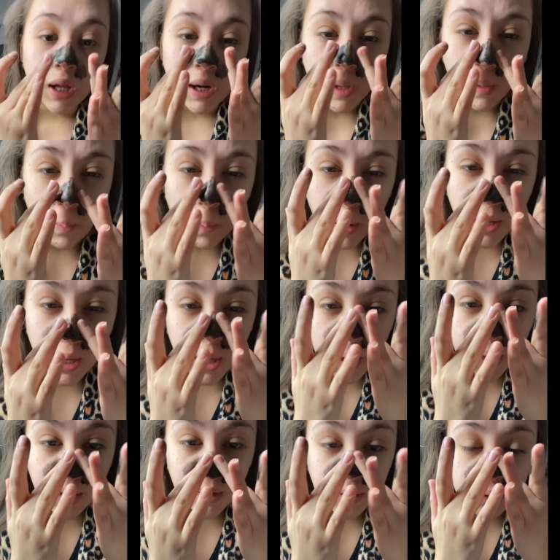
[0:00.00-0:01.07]
like
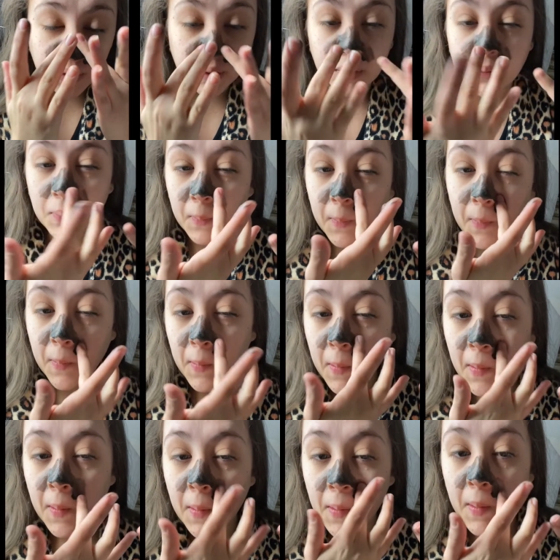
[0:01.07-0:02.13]
whiteheads and
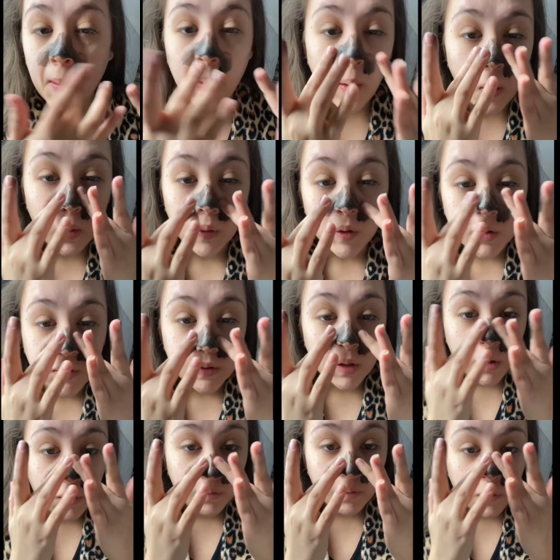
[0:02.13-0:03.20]
all that stuff.